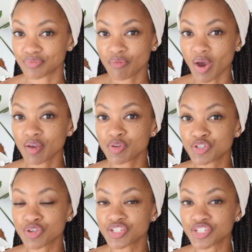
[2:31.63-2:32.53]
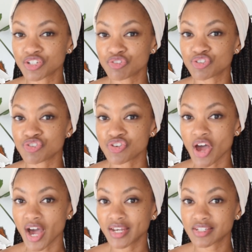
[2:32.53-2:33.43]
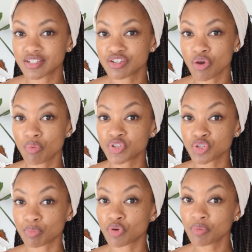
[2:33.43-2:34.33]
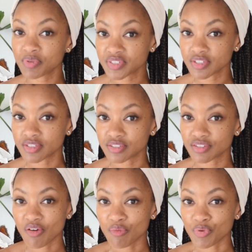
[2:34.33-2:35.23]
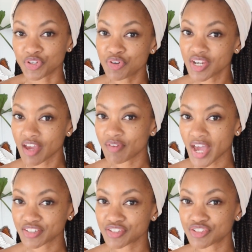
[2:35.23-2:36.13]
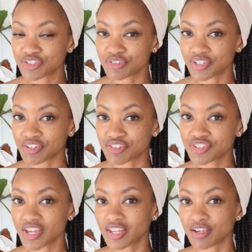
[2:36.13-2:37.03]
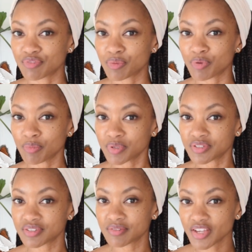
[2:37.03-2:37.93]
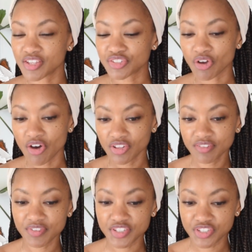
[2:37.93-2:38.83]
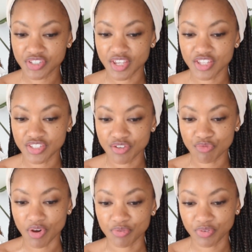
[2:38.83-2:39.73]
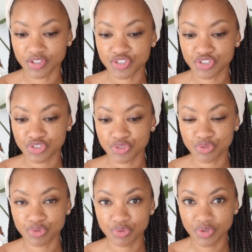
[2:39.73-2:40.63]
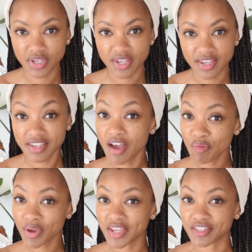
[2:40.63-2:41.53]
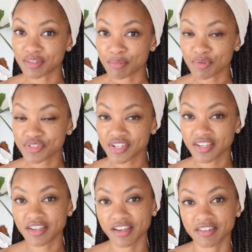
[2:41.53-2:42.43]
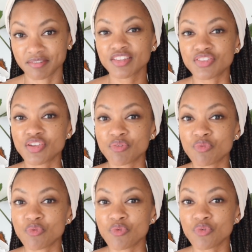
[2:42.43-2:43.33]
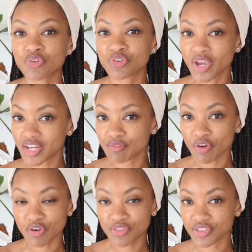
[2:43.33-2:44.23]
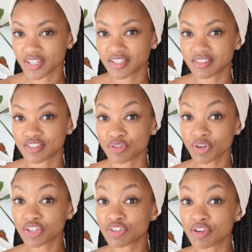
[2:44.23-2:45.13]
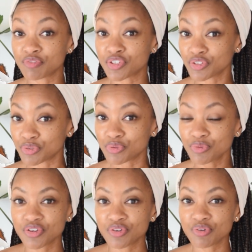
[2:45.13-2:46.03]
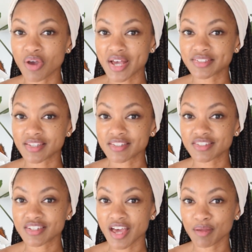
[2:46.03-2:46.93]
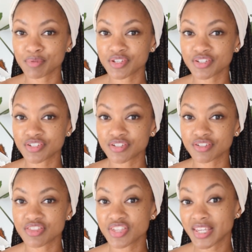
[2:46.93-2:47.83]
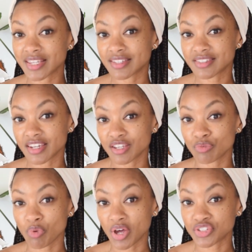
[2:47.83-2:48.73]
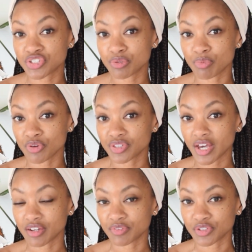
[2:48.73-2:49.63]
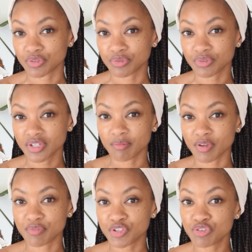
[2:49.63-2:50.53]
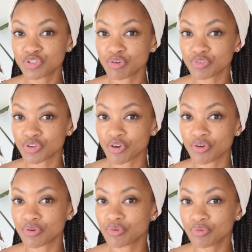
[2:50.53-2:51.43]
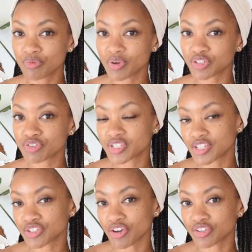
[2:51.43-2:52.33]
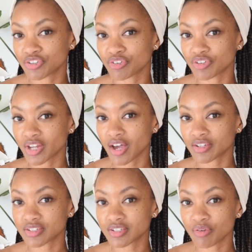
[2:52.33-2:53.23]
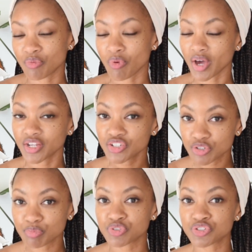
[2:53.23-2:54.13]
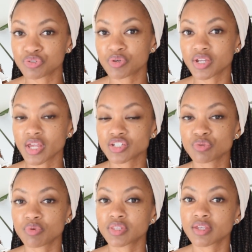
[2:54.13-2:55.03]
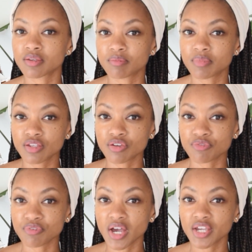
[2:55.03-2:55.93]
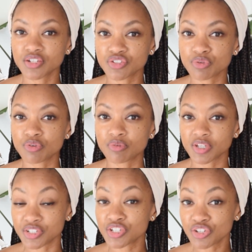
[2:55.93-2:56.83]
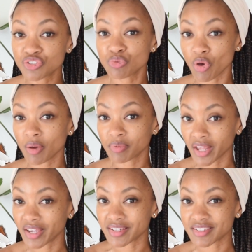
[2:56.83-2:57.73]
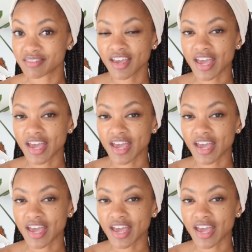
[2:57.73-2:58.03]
Why would you continue to not know what your purpose is when you can have access to an understanding of your purpose? So all of this is in reference to Yahweh, the Most High God, the creator of all things, the creator of you, who has established things that he wants to birth out of you. But if you don't know what those things are, you are not wanting to pursue a connection with him, you'll find you'll continue to walk blind.